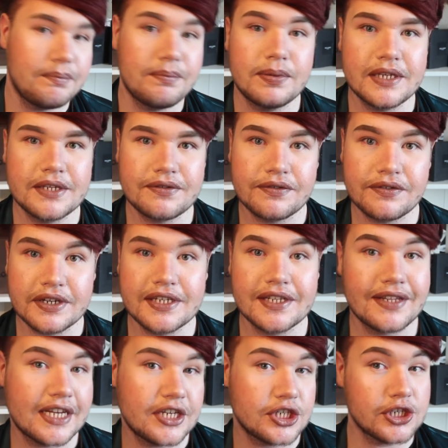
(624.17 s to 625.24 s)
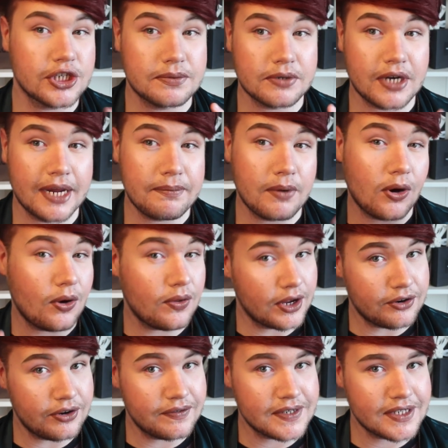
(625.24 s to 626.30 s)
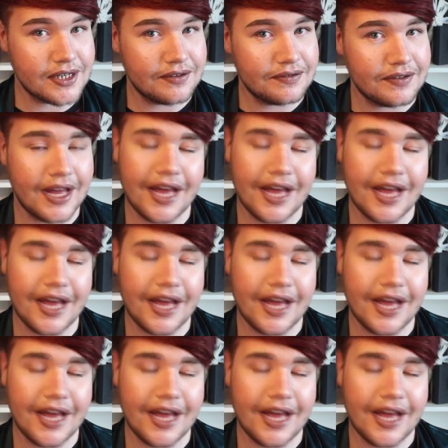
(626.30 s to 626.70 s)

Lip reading: Please feel free to like, share, subscribe, all that groovy stuff,